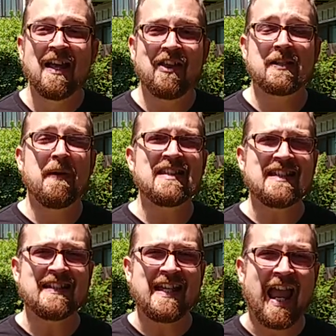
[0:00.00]
That's
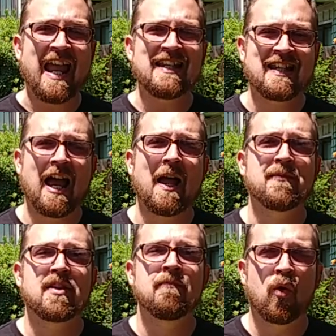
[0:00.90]
basically 8
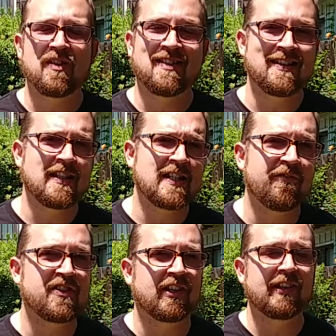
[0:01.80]
times more
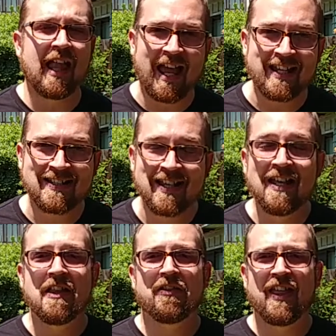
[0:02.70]
sensitive to light
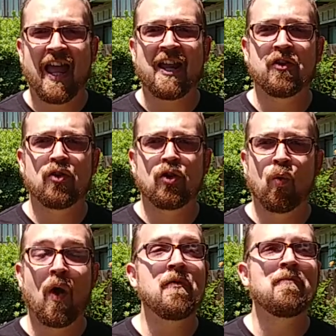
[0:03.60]
than
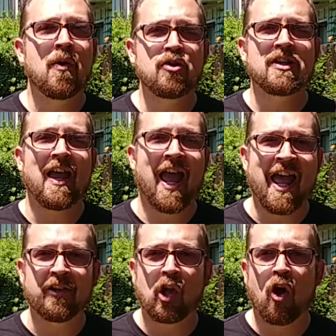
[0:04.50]
what most
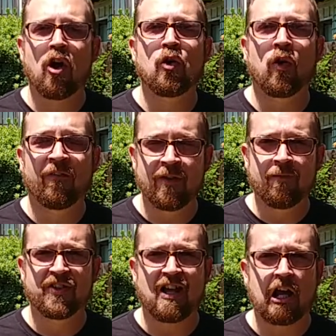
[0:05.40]
analog or
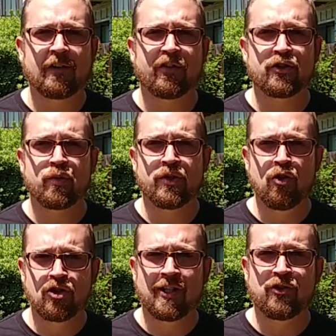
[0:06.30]
film photographers would
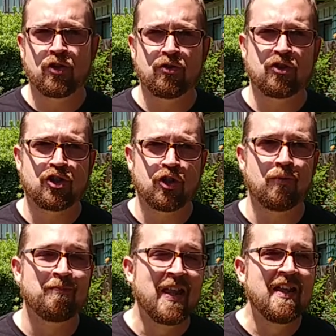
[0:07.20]
usually choose to shoot.